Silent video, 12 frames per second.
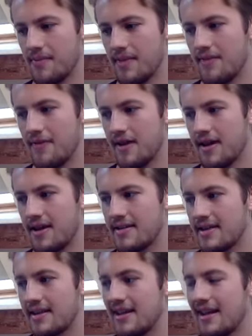if I, in
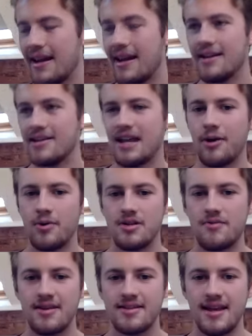the English language,
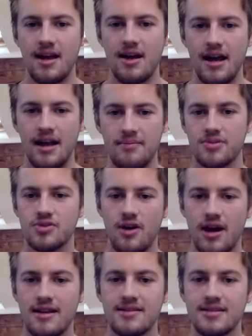if I say I am
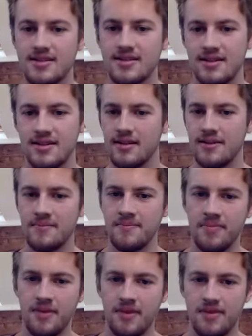stressed,
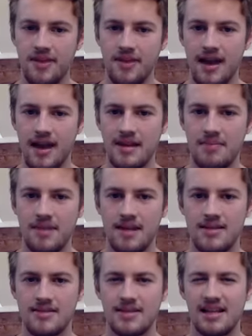then that
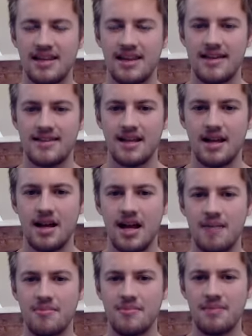means that's like I
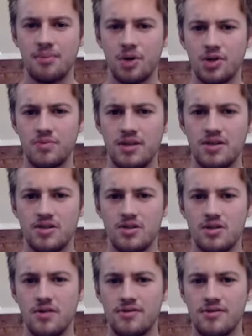am the embodiment
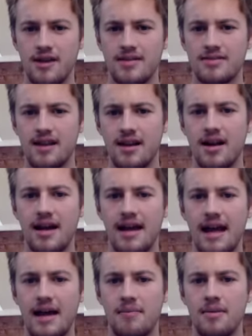of stress, like I
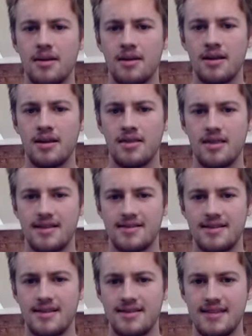am
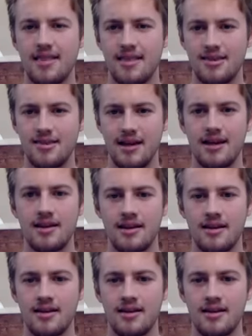this set thing.